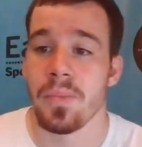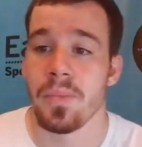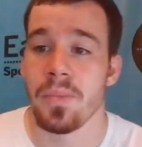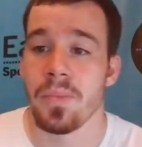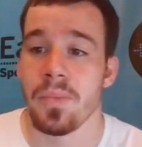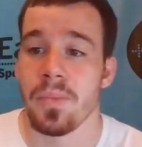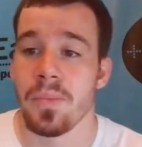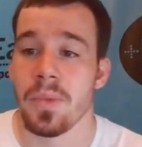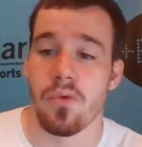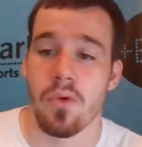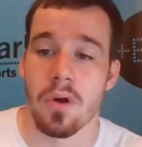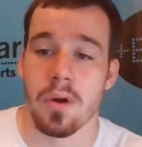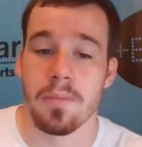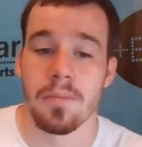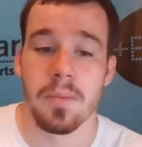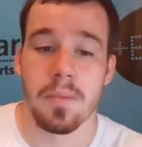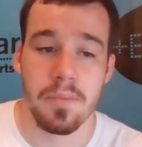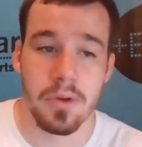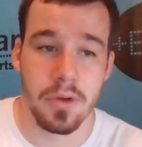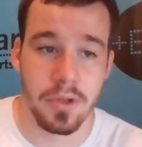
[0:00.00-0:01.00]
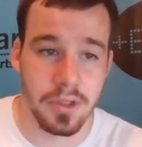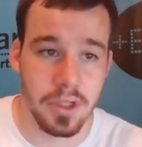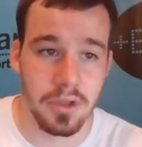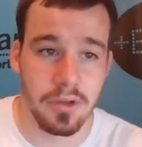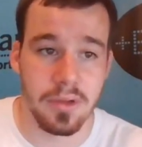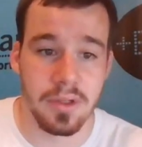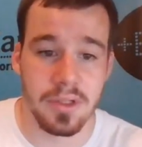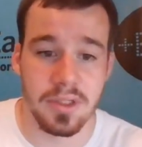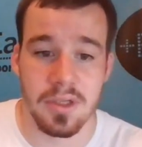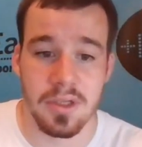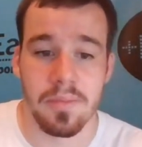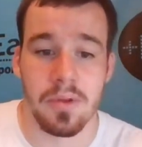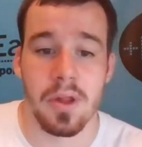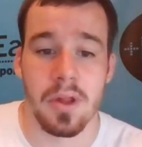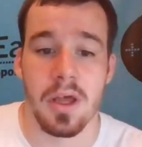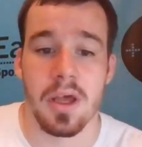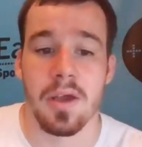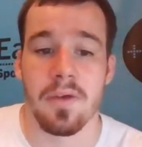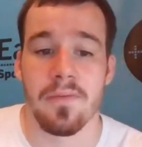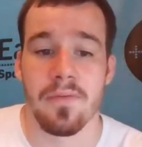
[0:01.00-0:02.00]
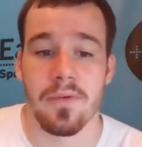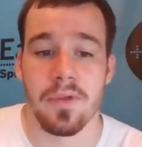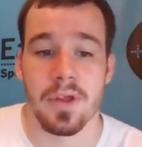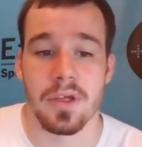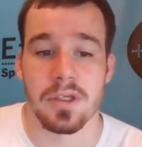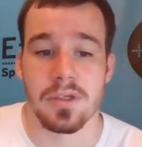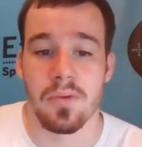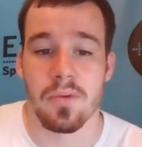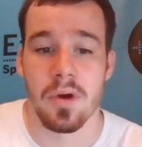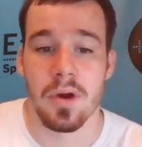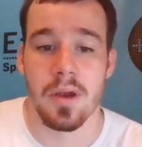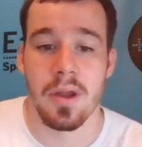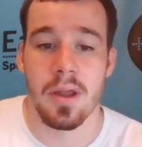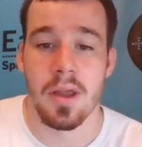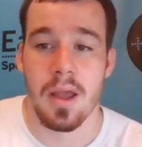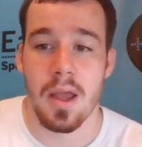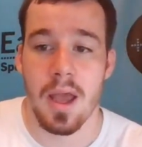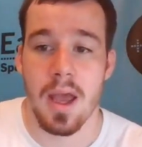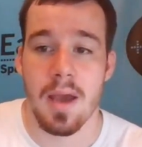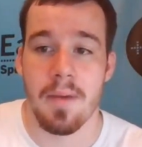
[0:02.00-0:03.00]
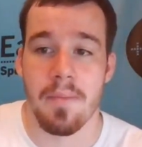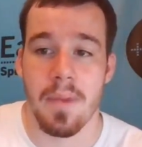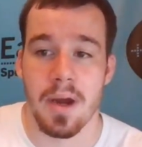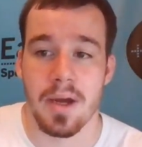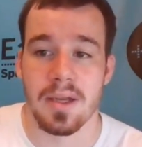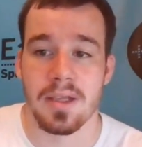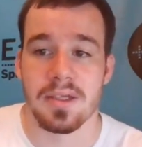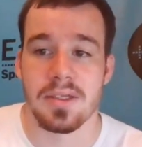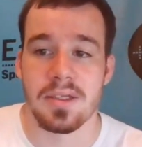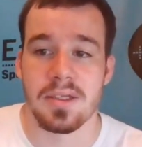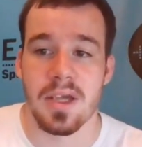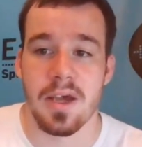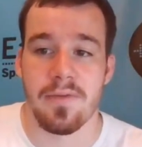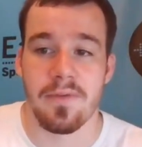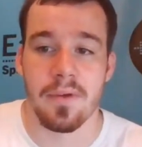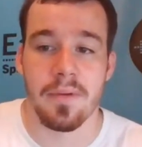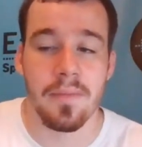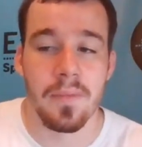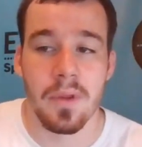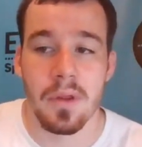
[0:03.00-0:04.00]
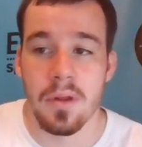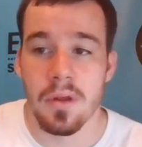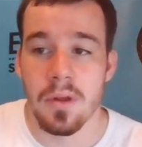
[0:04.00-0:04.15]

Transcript: Therefore, Purdue is the play for this one at -7.